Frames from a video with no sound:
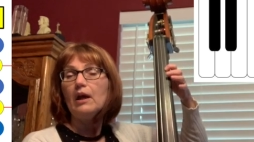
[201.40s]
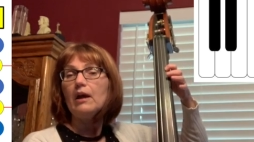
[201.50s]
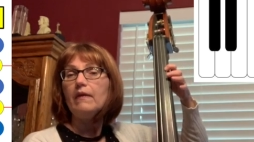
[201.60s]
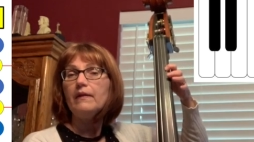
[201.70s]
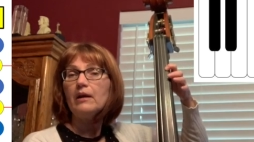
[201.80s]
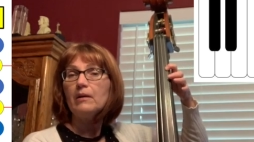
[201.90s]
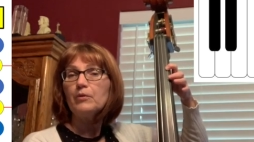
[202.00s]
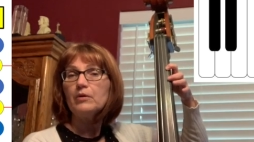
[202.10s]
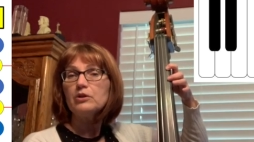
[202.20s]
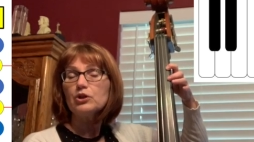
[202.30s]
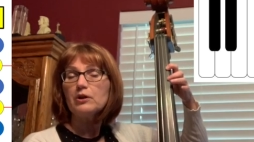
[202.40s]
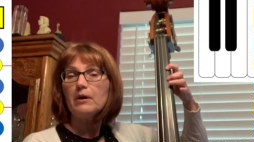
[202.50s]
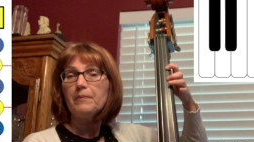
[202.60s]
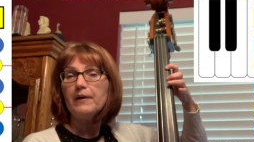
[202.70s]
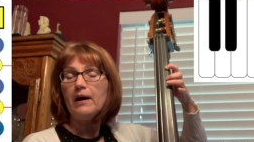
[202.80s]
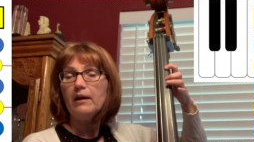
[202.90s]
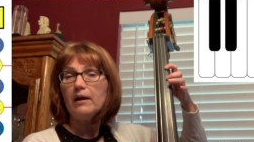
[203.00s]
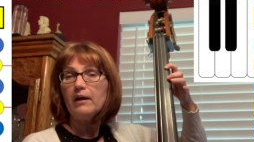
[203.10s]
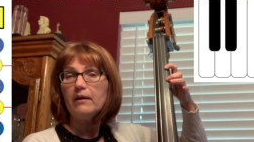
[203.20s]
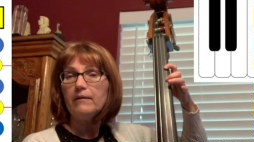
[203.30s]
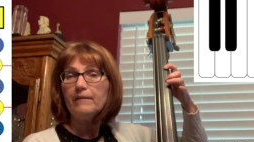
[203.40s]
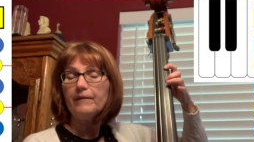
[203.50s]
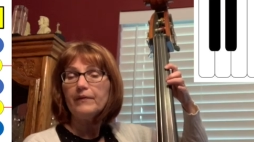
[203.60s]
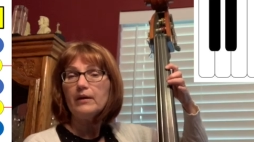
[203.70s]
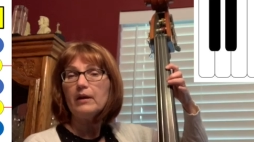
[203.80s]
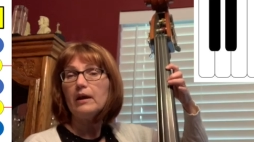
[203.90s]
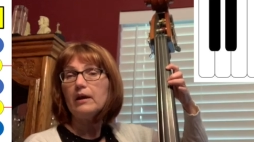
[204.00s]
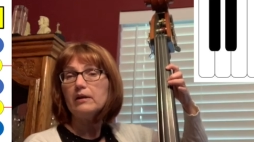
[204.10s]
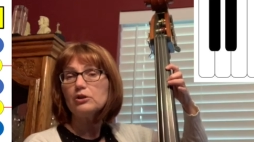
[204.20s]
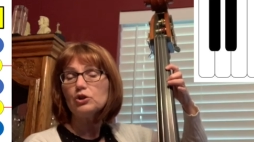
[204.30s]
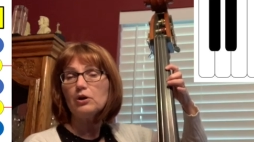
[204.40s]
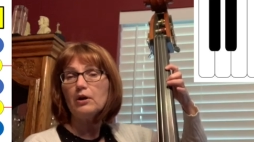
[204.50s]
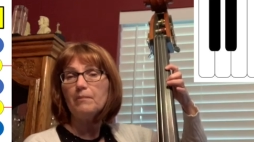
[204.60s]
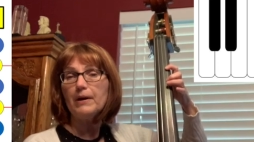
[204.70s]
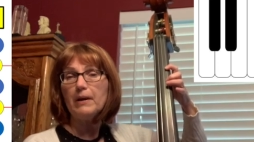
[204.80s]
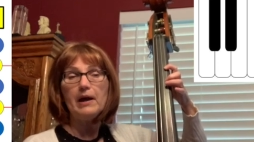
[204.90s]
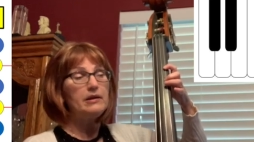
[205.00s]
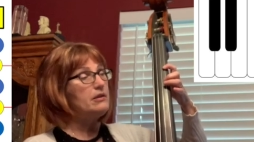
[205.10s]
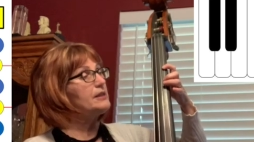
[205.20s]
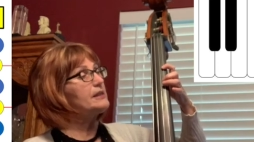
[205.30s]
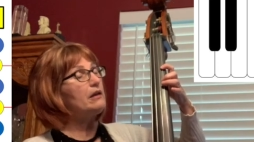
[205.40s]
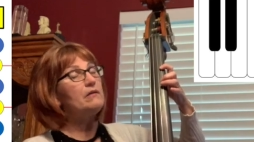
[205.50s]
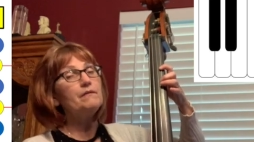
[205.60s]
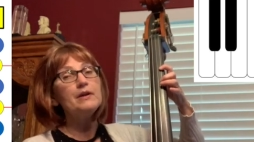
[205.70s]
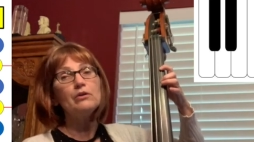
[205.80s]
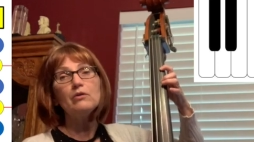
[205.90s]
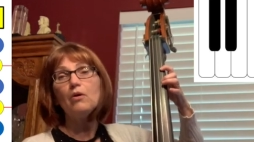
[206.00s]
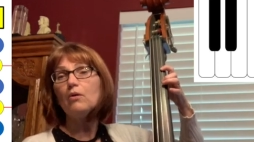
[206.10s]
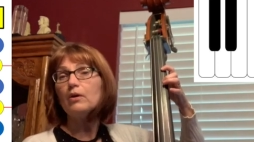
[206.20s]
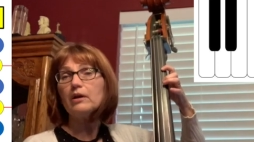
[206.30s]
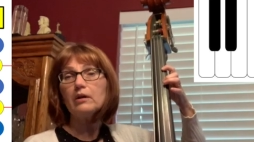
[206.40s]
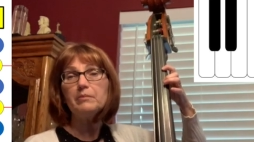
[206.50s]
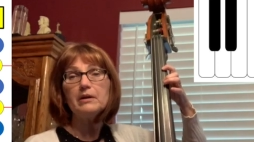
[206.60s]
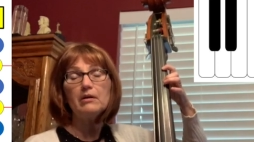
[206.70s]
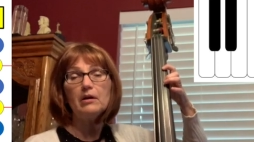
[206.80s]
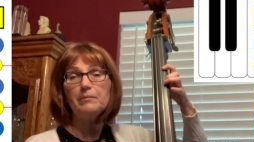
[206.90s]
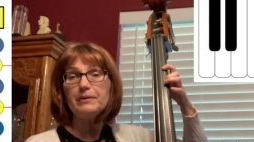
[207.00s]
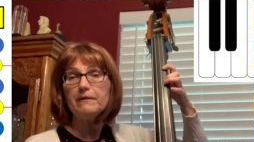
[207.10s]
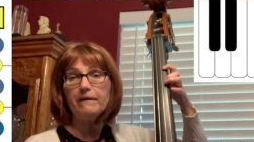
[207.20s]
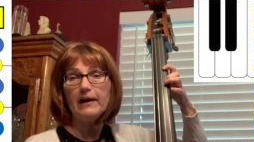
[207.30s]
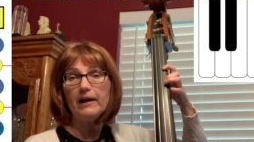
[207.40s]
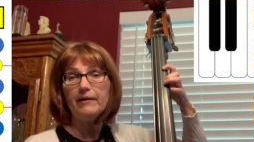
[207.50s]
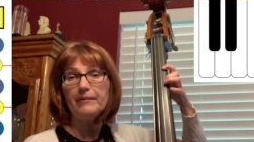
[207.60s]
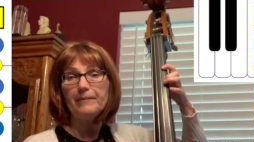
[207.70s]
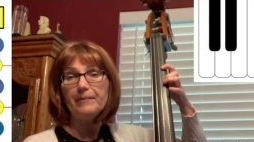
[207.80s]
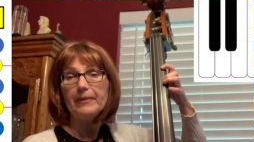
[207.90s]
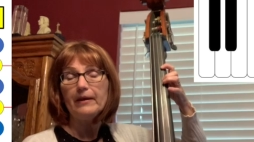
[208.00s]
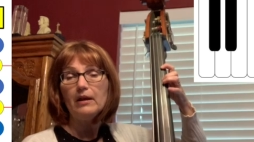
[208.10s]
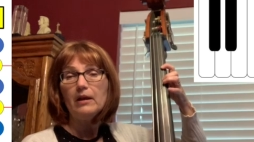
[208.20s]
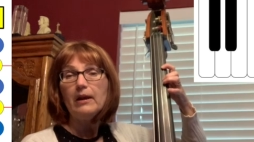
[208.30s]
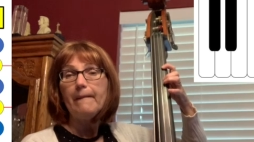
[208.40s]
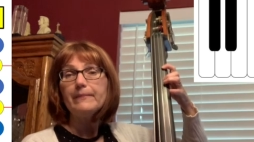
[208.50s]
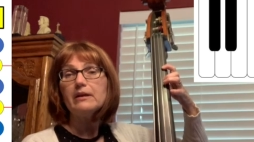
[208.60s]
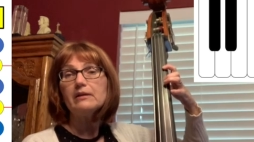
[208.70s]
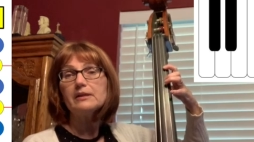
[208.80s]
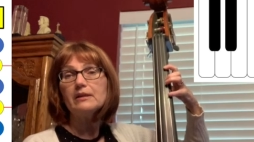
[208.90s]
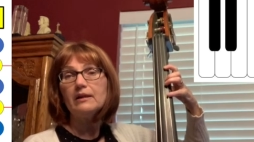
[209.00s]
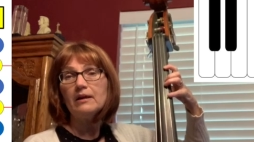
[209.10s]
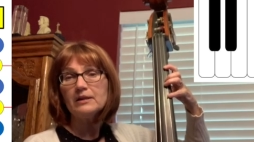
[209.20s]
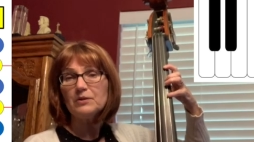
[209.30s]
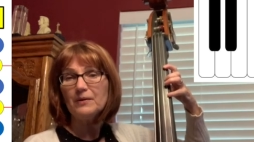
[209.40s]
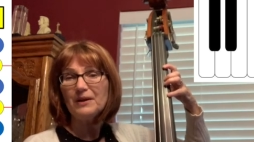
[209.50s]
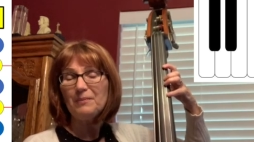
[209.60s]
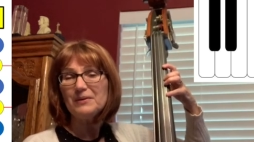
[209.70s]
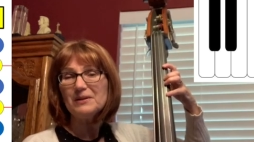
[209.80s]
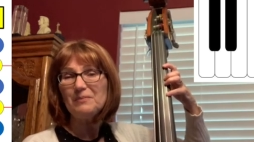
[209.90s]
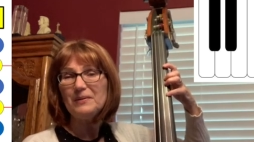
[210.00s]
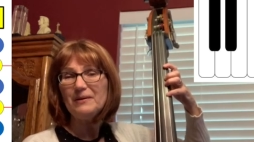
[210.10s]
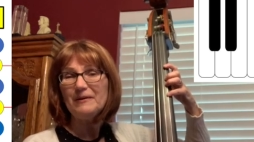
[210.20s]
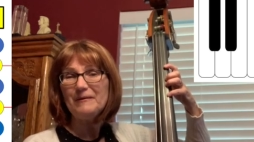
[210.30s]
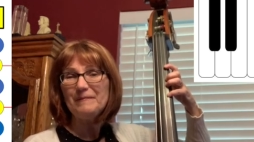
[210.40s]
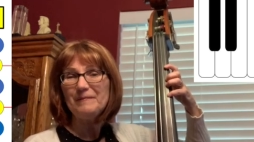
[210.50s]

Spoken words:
And then I'm going to sharp that A sharp by adding the second finger, or it could be called B flat, because the next one up is a B.